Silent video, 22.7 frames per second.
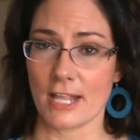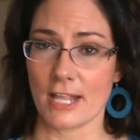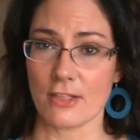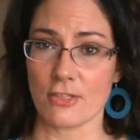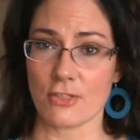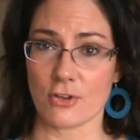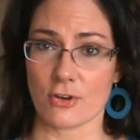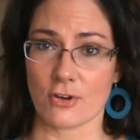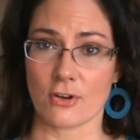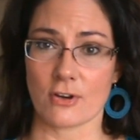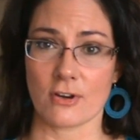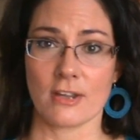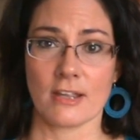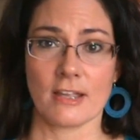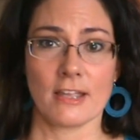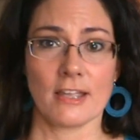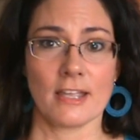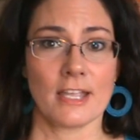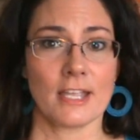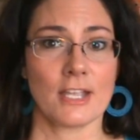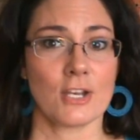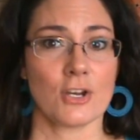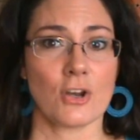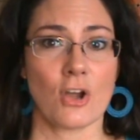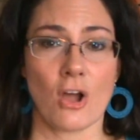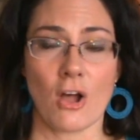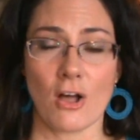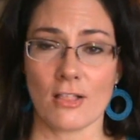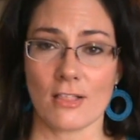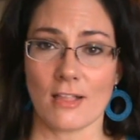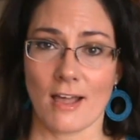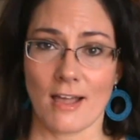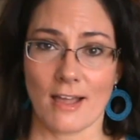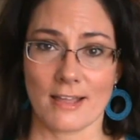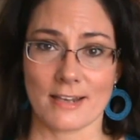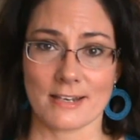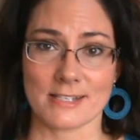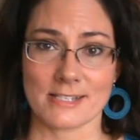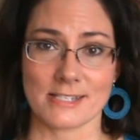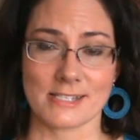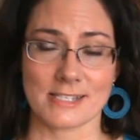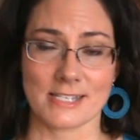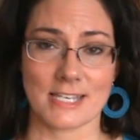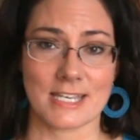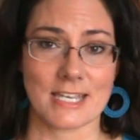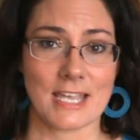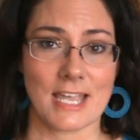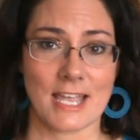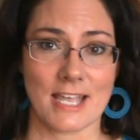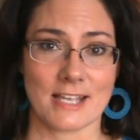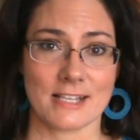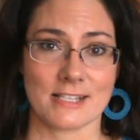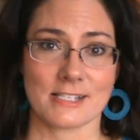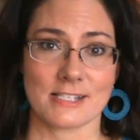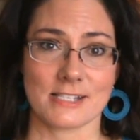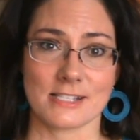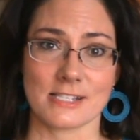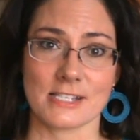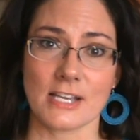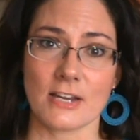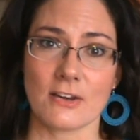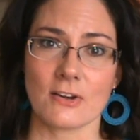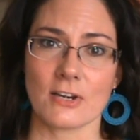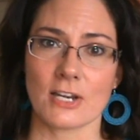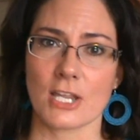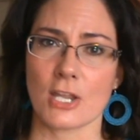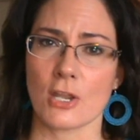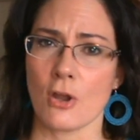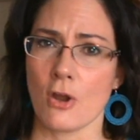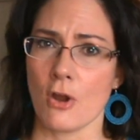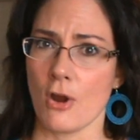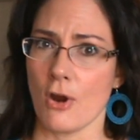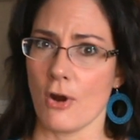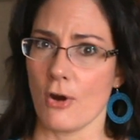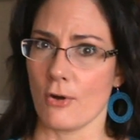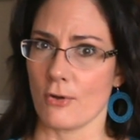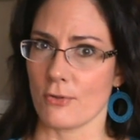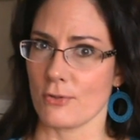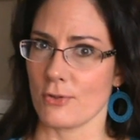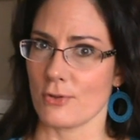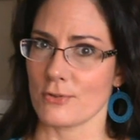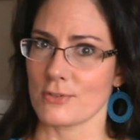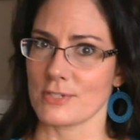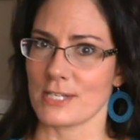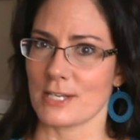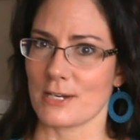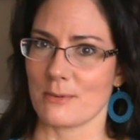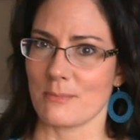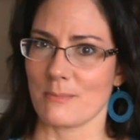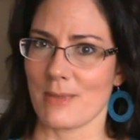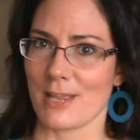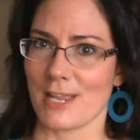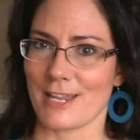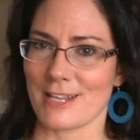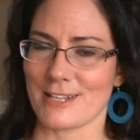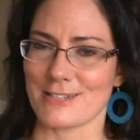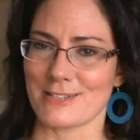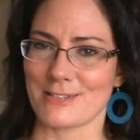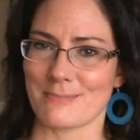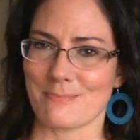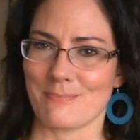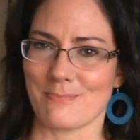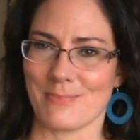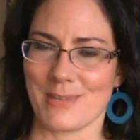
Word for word: either in all honesty and sincerity or those that are made